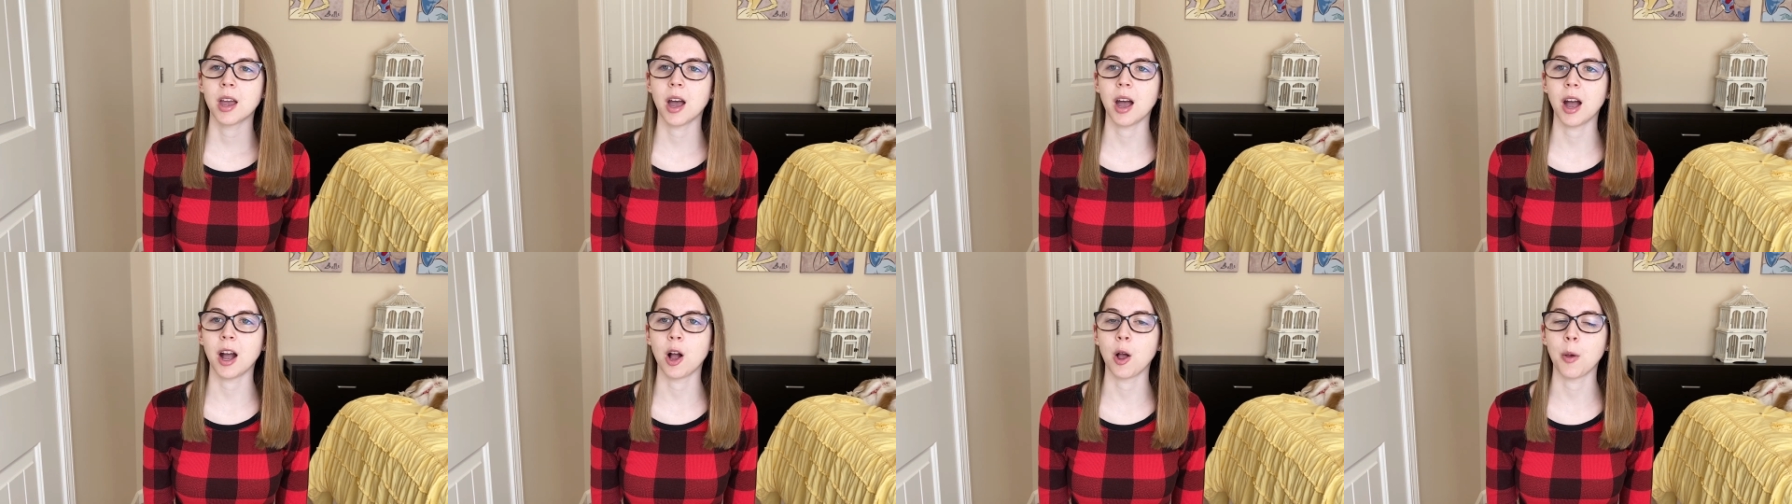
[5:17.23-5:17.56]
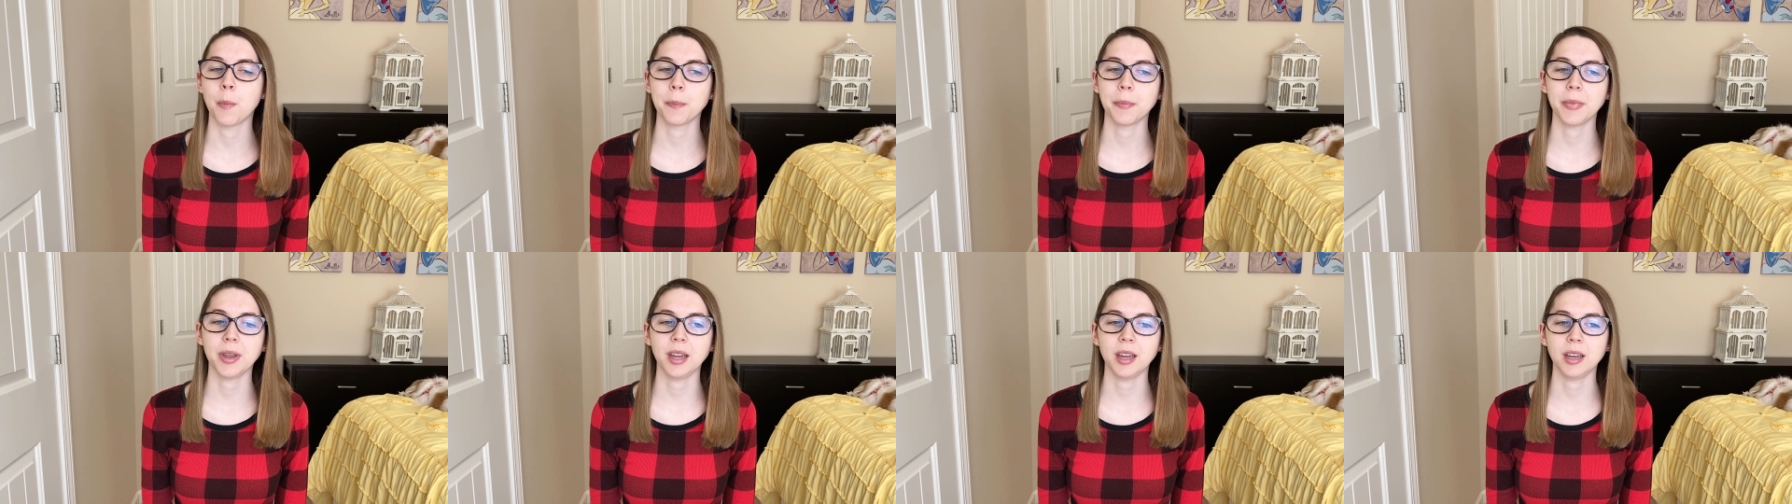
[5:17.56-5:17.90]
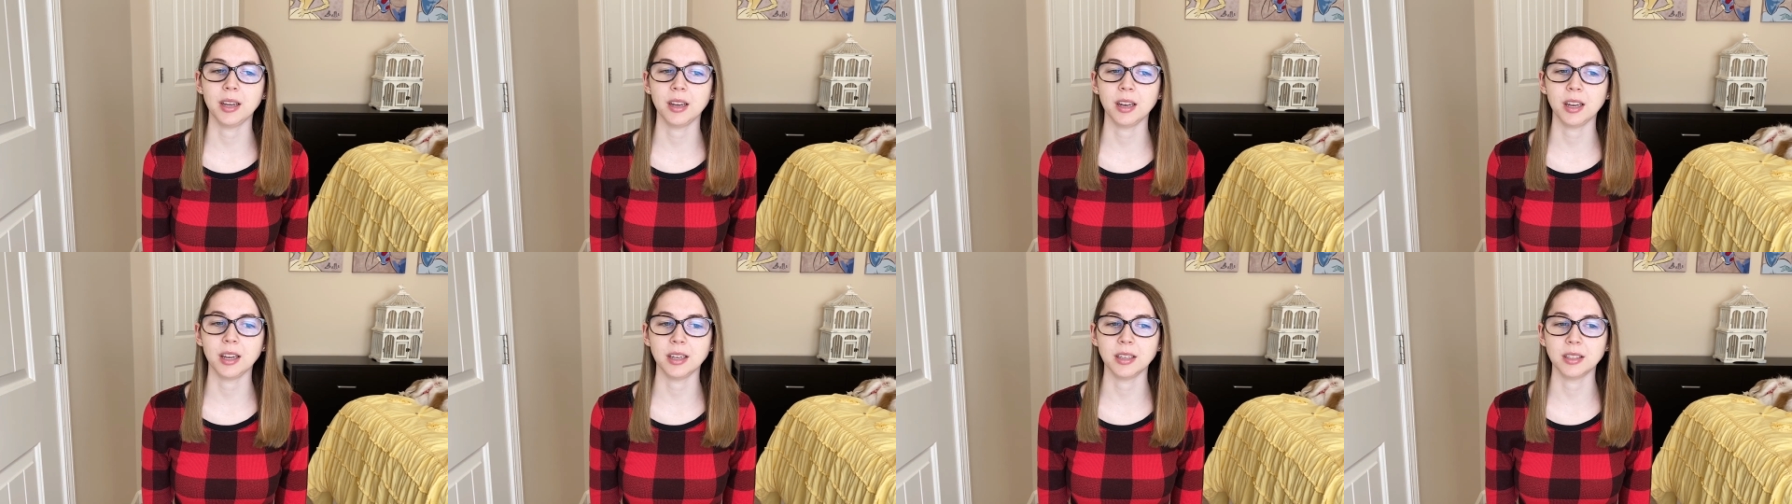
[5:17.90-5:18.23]
Um,
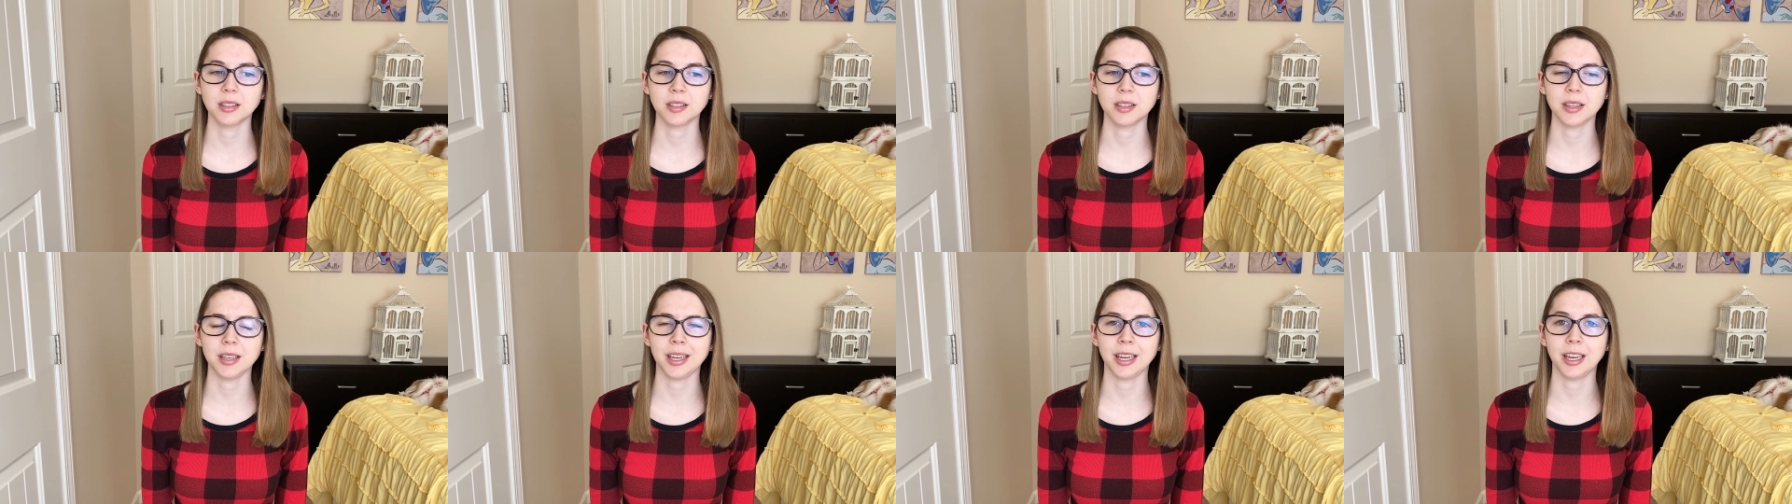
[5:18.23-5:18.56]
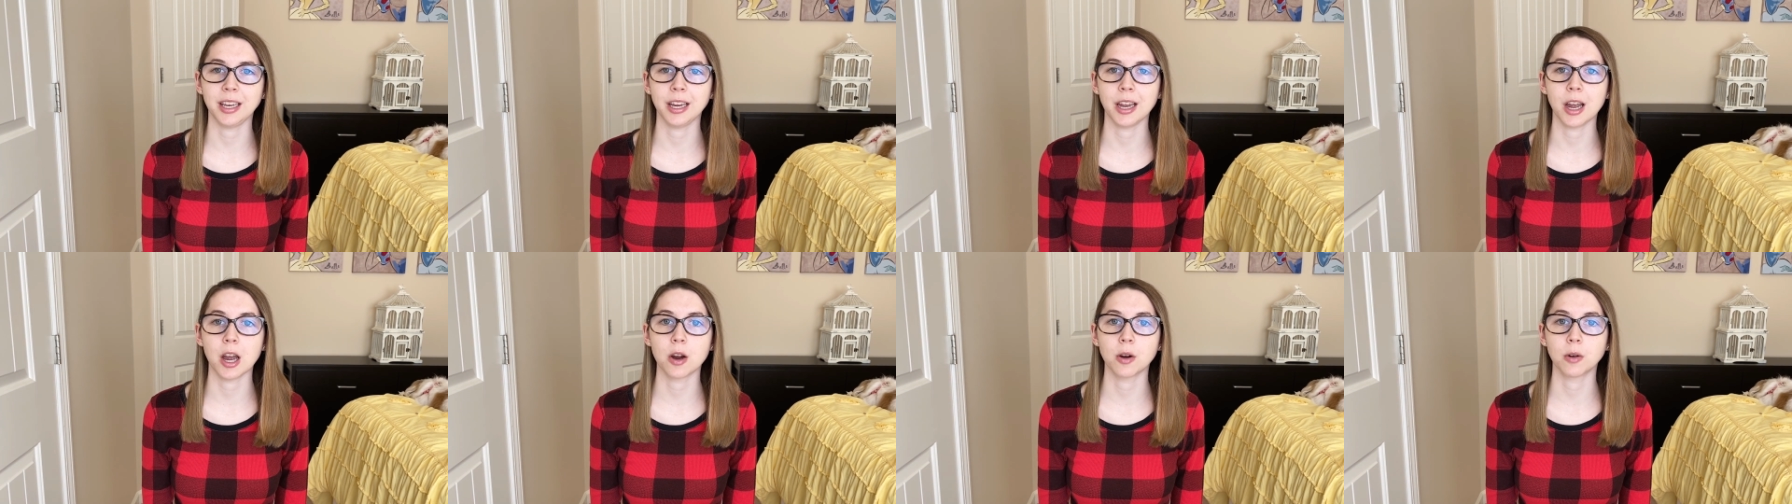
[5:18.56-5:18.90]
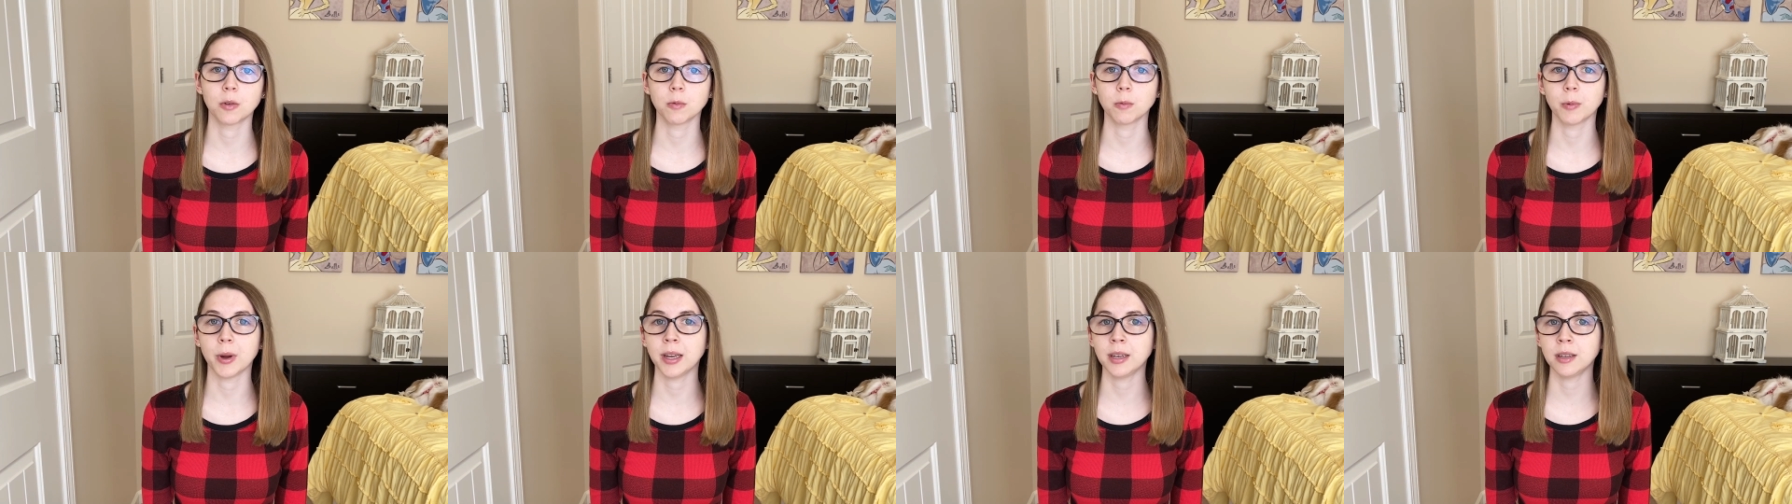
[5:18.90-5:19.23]
it is the
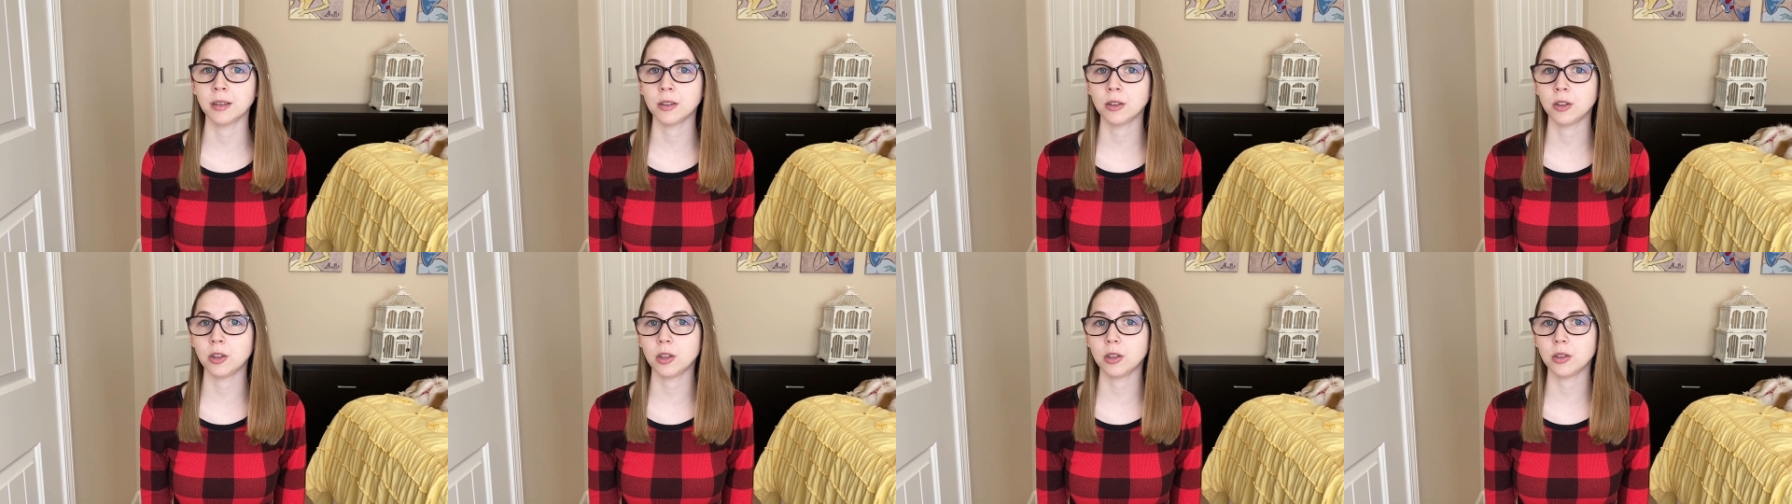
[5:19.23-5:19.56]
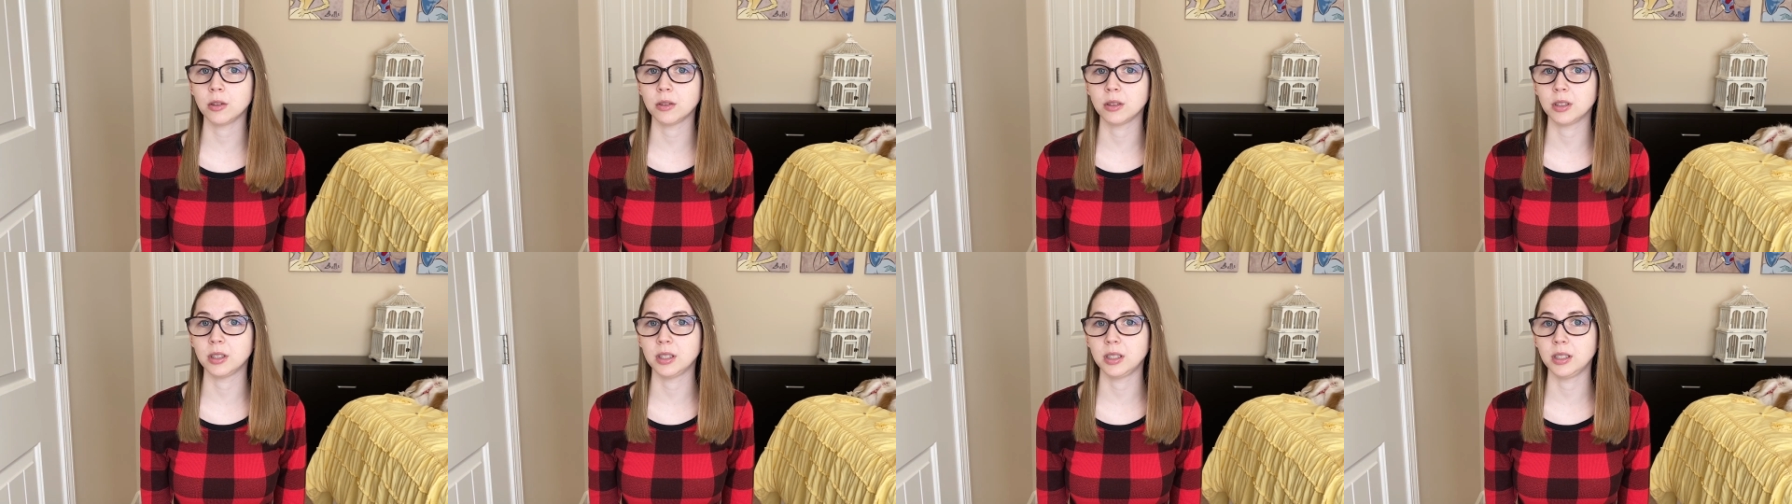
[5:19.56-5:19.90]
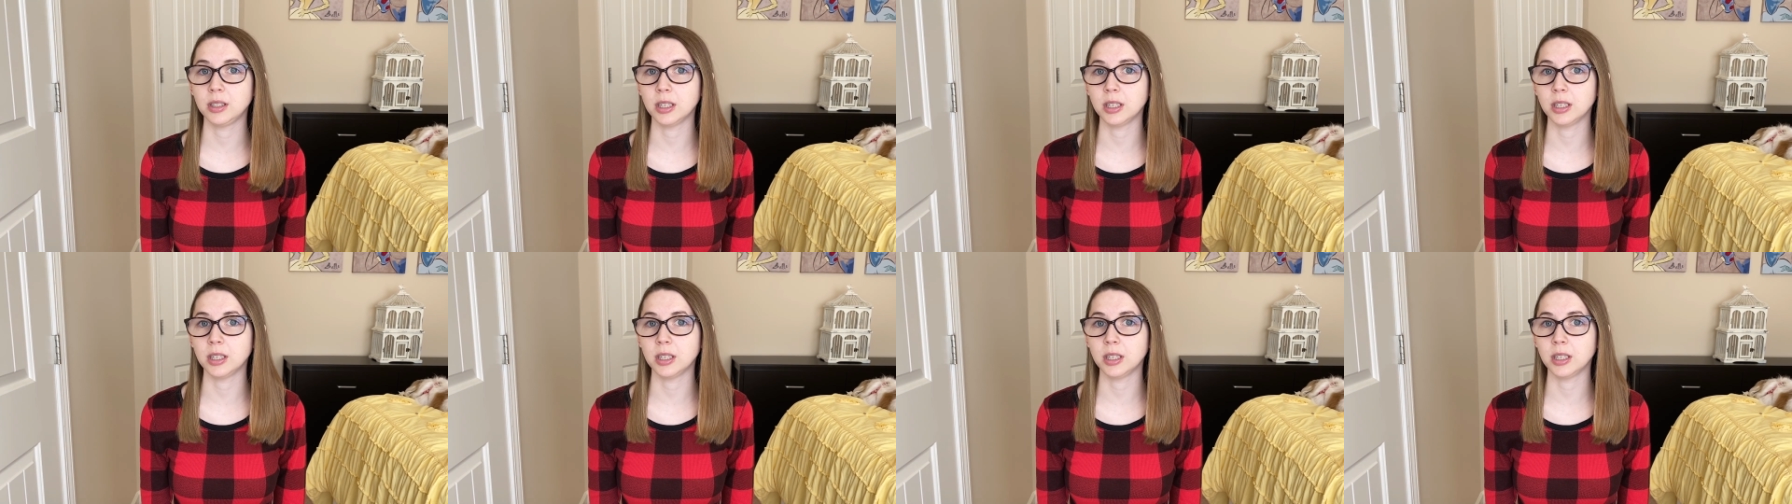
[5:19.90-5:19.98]
Retinal